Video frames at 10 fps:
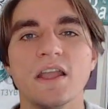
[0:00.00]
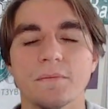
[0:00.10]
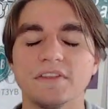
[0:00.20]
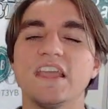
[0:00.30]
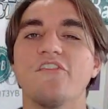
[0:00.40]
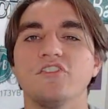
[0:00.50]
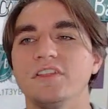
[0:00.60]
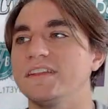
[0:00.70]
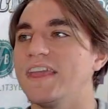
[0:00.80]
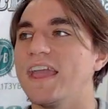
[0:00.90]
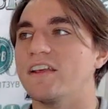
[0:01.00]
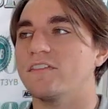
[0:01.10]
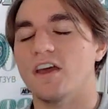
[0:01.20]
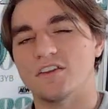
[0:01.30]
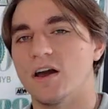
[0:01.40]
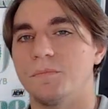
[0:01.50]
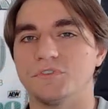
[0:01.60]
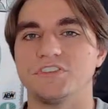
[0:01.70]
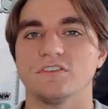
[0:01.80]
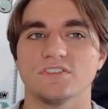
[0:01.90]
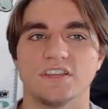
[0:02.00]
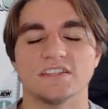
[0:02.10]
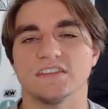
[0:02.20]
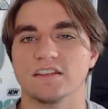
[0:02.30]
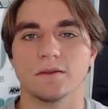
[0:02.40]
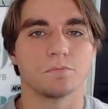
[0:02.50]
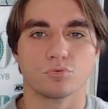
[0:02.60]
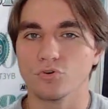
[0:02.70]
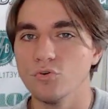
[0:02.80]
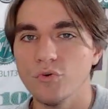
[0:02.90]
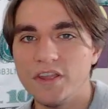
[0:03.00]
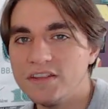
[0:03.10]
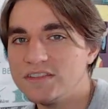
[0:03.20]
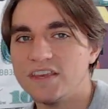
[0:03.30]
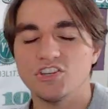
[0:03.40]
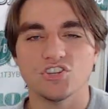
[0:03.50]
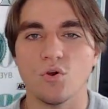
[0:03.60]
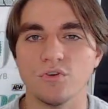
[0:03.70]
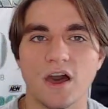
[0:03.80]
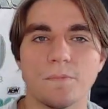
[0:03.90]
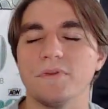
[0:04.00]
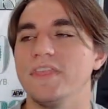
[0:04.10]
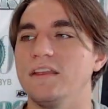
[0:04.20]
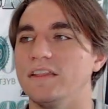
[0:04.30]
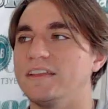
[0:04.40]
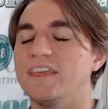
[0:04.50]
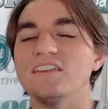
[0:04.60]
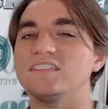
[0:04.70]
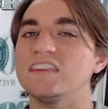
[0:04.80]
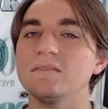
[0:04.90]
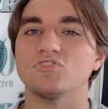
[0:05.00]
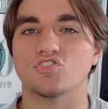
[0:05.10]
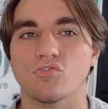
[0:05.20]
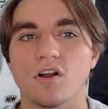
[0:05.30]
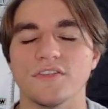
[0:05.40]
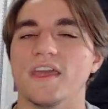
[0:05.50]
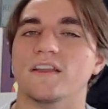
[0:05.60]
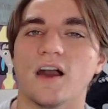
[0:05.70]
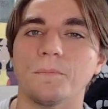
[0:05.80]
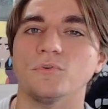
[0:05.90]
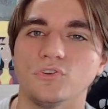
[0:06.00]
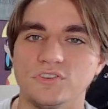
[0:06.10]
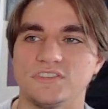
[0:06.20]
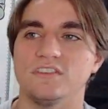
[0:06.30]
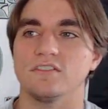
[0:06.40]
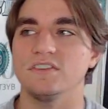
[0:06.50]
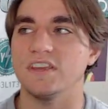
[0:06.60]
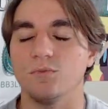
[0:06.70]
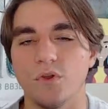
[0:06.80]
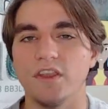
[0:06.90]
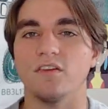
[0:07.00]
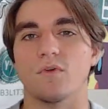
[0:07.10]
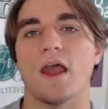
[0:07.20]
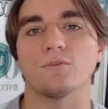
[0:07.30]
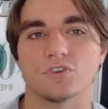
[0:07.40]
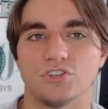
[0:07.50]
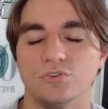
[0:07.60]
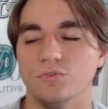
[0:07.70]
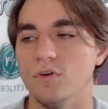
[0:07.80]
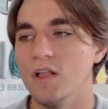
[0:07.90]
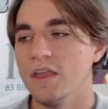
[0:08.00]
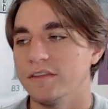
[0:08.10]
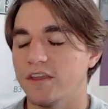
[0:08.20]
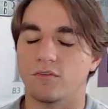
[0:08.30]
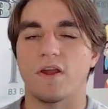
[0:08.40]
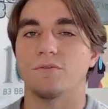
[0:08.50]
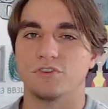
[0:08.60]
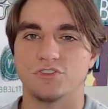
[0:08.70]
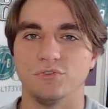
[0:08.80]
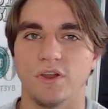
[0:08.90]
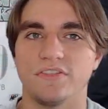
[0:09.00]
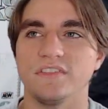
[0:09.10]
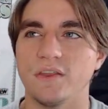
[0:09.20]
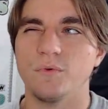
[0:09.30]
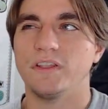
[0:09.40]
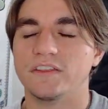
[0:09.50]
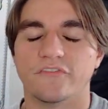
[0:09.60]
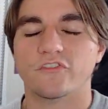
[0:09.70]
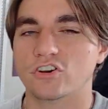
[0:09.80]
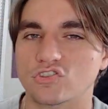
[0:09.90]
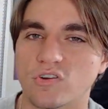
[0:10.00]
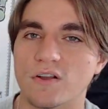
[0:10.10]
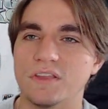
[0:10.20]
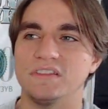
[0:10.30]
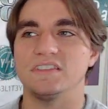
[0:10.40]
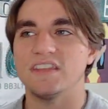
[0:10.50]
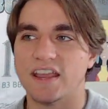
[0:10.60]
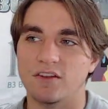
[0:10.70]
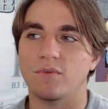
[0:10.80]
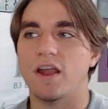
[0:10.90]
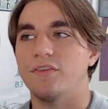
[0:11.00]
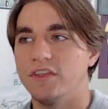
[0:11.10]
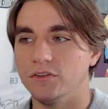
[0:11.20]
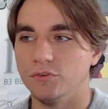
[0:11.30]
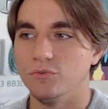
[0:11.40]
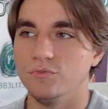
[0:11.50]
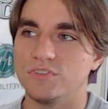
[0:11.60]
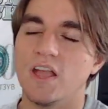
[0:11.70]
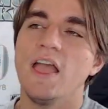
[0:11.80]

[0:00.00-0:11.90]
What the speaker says: but definitely, like, they had a couple series against, like, the Bruins. They showed up, and they, like, they seemed strong. They had a couple good series. They'd win a round or two. Not a round or two. I think they win, like, the first round, get the second round, then lose.